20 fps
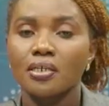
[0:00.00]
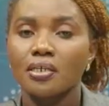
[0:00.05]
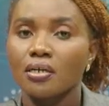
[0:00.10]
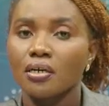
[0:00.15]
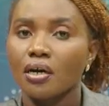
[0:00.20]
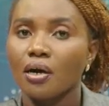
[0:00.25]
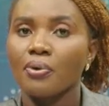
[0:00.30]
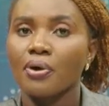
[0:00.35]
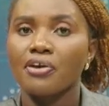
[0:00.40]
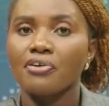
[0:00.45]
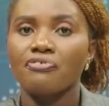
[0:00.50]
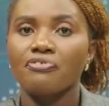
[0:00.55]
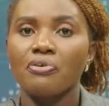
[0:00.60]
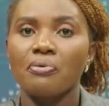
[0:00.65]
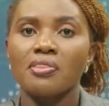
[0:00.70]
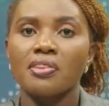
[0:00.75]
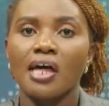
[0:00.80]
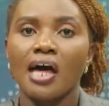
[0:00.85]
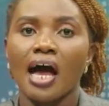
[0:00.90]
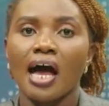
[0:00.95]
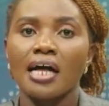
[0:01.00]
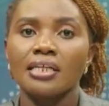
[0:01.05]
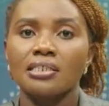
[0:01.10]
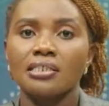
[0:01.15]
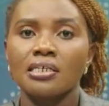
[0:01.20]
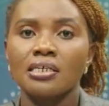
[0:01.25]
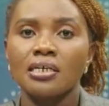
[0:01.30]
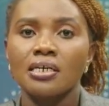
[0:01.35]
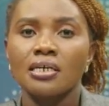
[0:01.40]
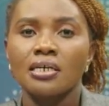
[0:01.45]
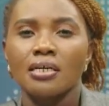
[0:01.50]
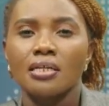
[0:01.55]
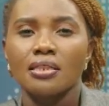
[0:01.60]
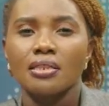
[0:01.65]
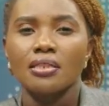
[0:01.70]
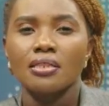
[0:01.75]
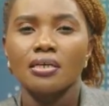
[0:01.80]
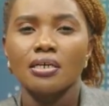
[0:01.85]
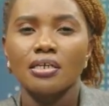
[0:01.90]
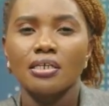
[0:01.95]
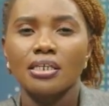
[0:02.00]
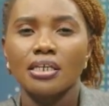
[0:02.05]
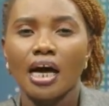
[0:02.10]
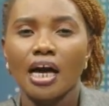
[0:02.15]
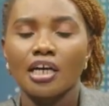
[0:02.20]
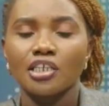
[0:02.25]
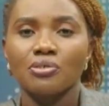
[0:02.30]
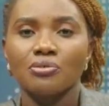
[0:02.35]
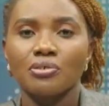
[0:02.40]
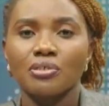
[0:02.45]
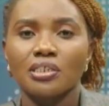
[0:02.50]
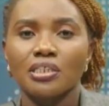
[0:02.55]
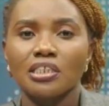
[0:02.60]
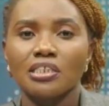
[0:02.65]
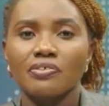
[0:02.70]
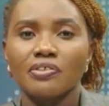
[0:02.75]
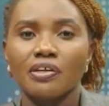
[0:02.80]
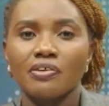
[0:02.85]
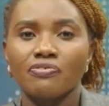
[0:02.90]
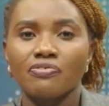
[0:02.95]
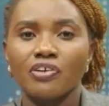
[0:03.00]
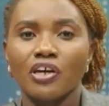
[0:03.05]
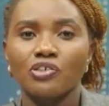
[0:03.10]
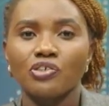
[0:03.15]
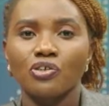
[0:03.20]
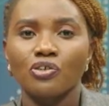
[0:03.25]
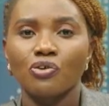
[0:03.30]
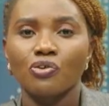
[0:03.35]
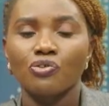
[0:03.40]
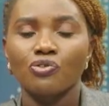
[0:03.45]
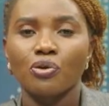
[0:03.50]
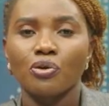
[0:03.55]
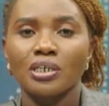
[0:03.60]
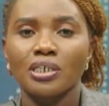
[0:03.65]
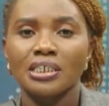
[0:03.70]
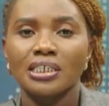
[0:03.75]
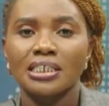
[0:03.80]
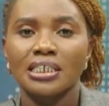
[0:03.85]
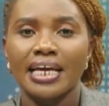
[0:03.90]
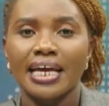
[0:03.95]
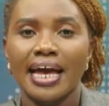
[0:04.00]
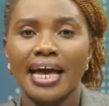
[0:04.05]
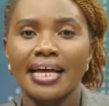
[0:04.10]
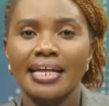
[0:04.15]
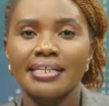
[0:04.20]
Away from that, the Nigerian Civil Aviation Authority